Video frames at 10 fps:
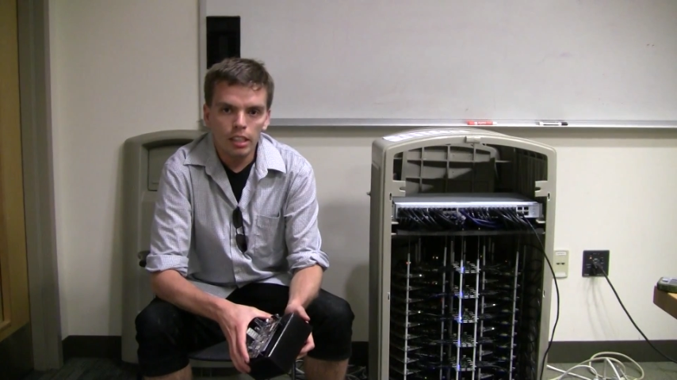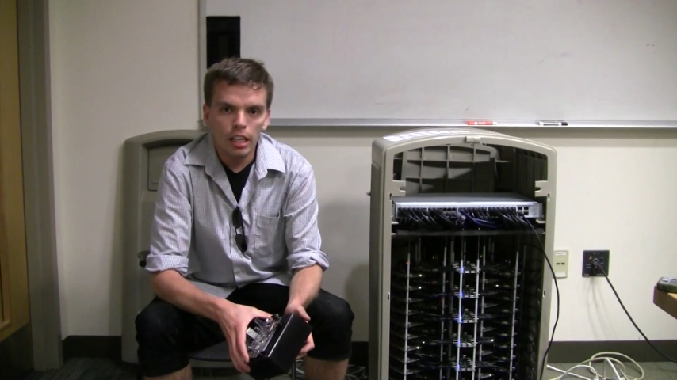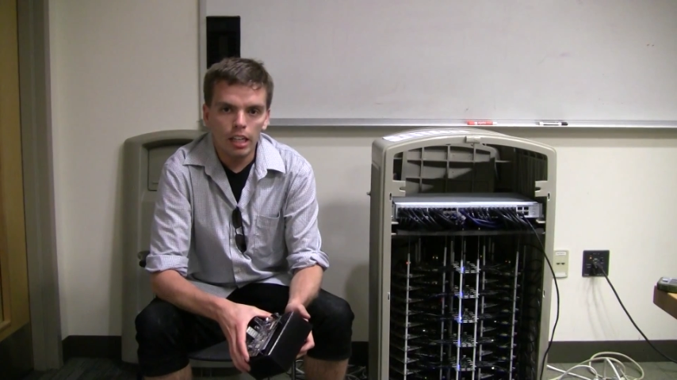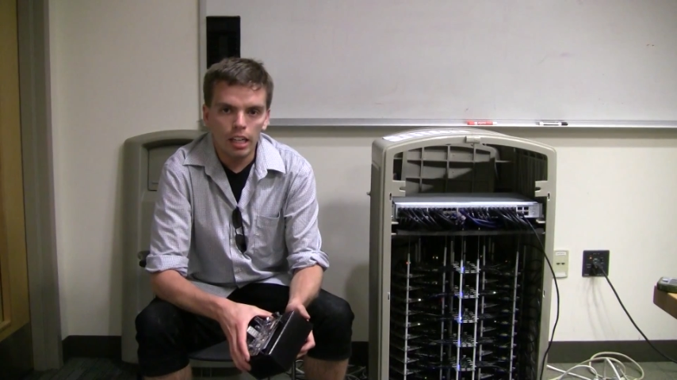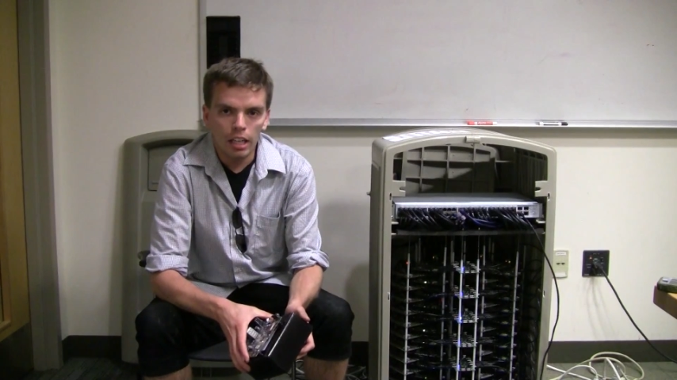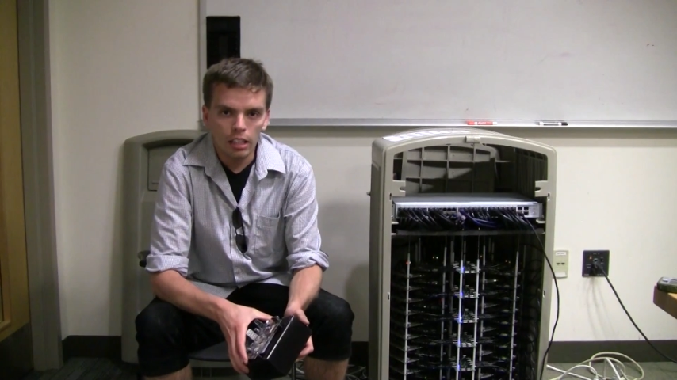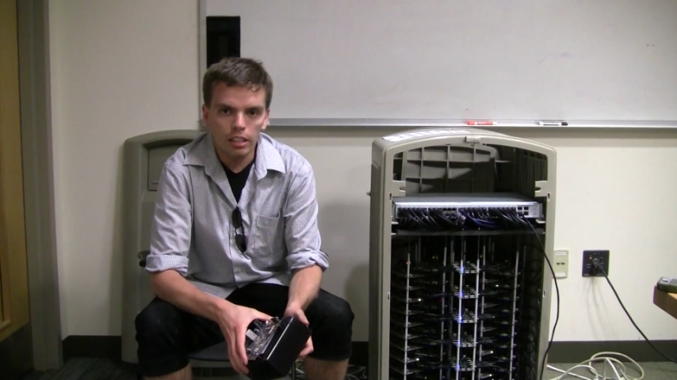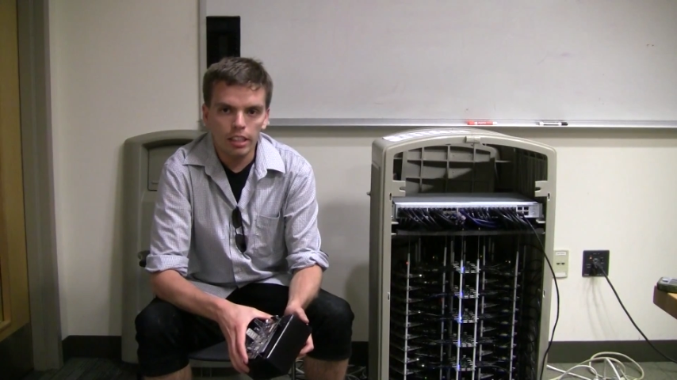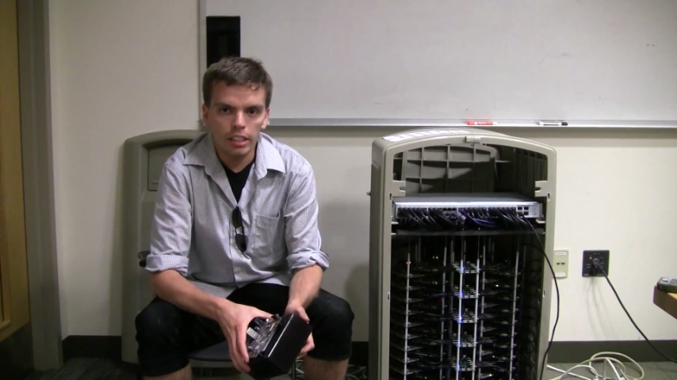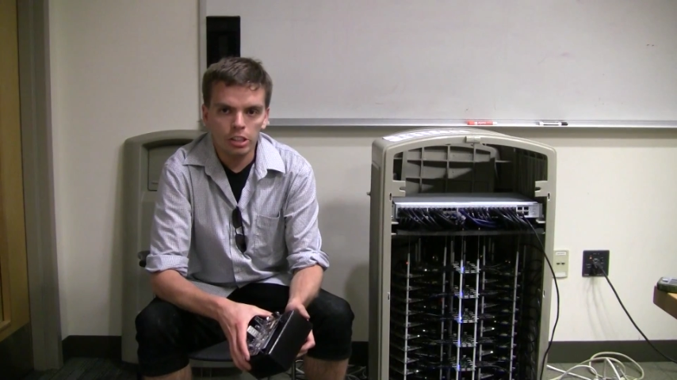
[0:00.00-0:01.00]
Arch
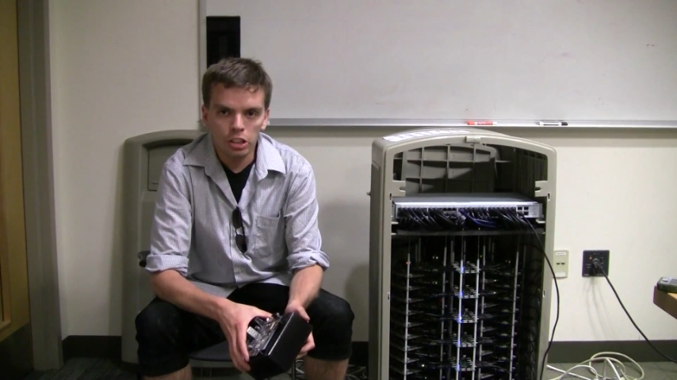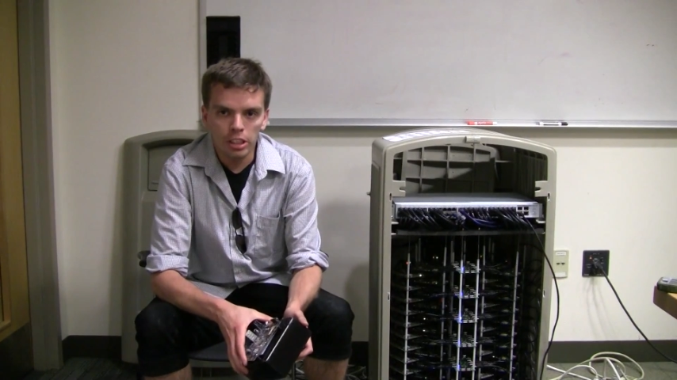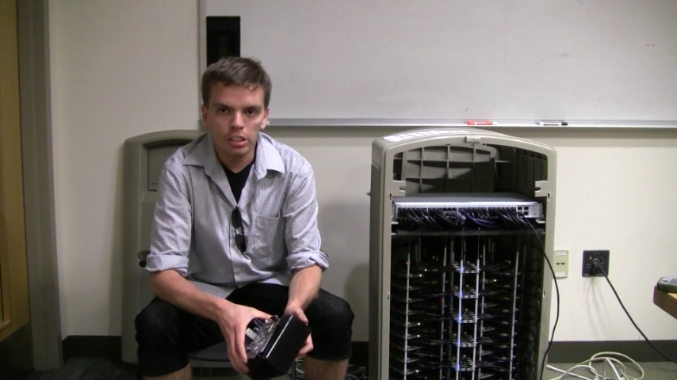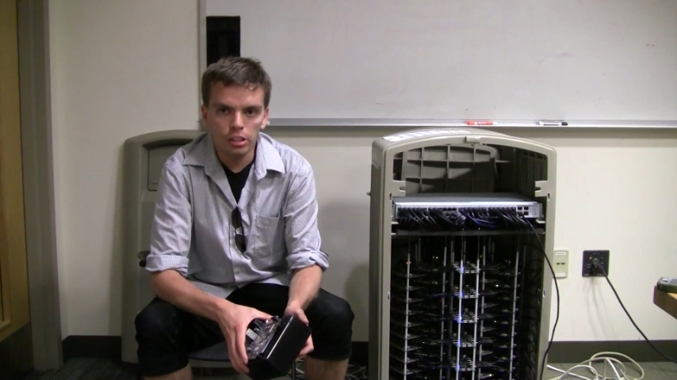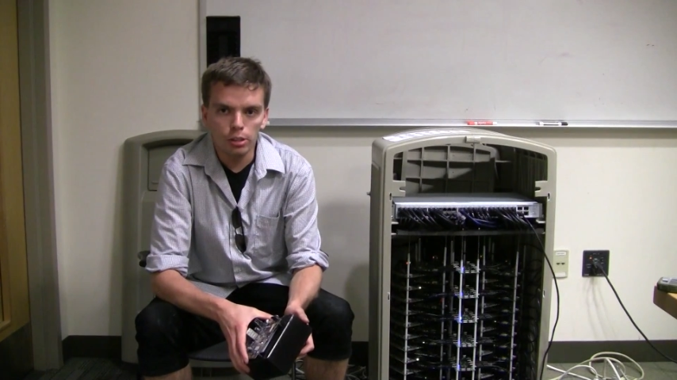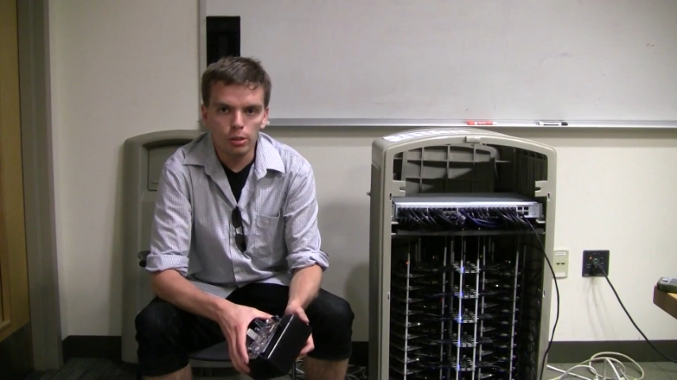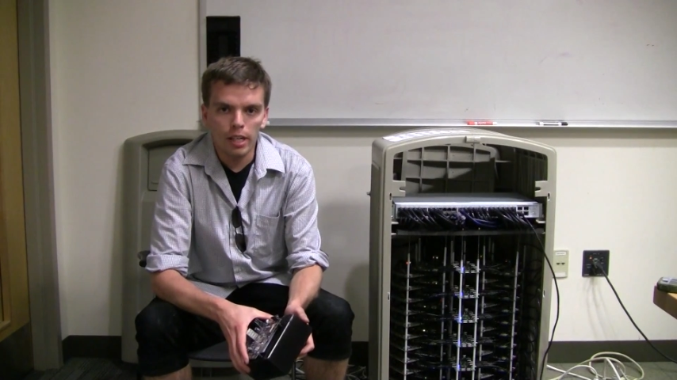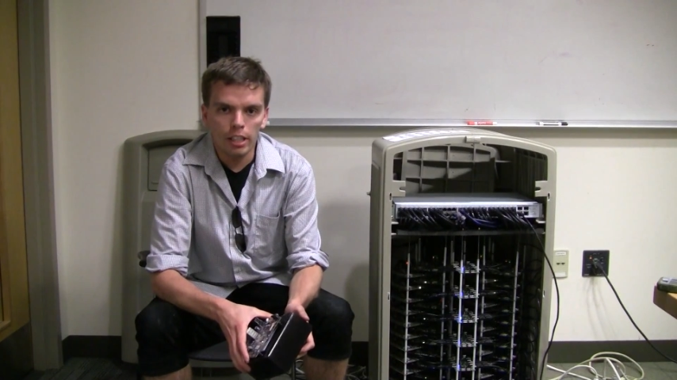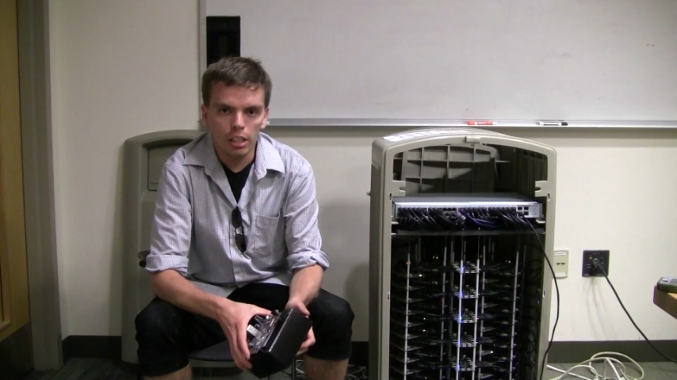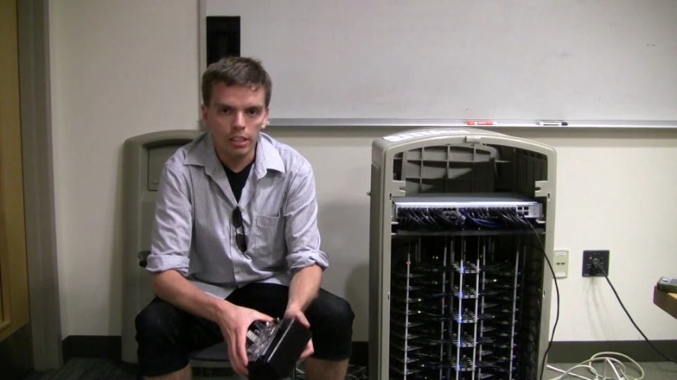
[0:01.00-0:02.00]
Linux, Gentoo,
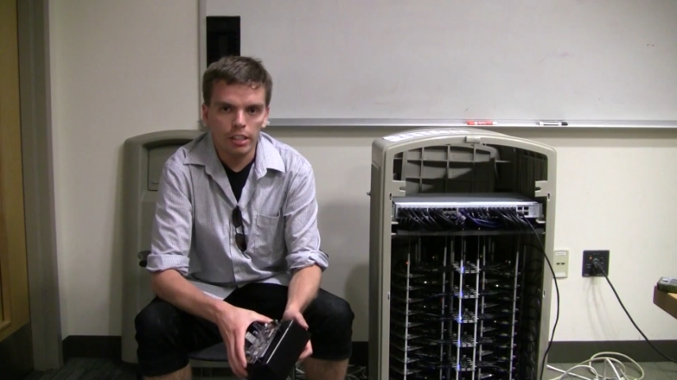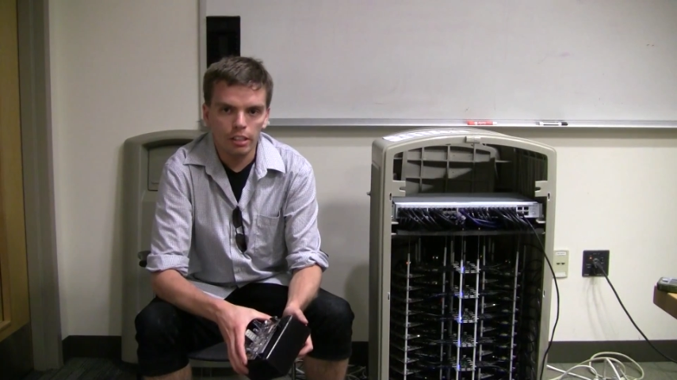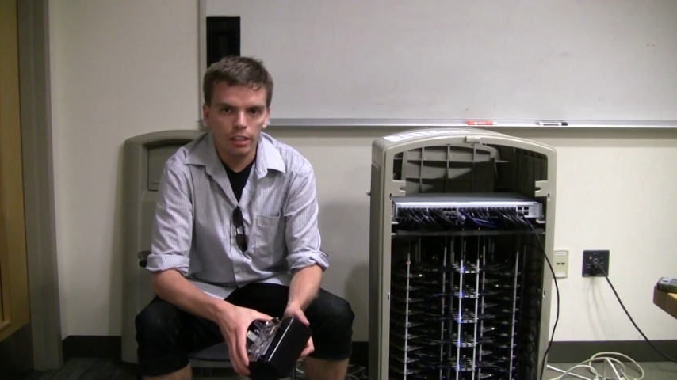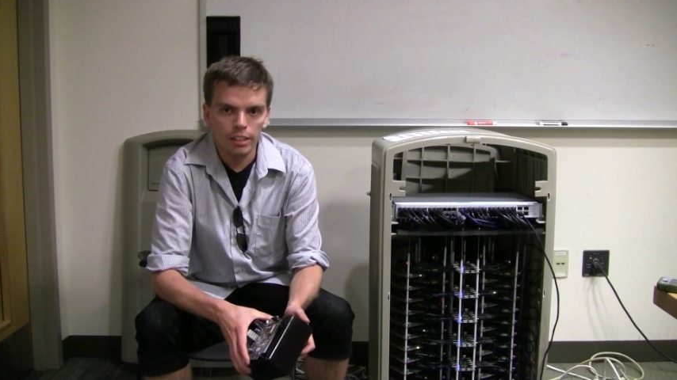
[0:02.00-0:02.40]
and all the other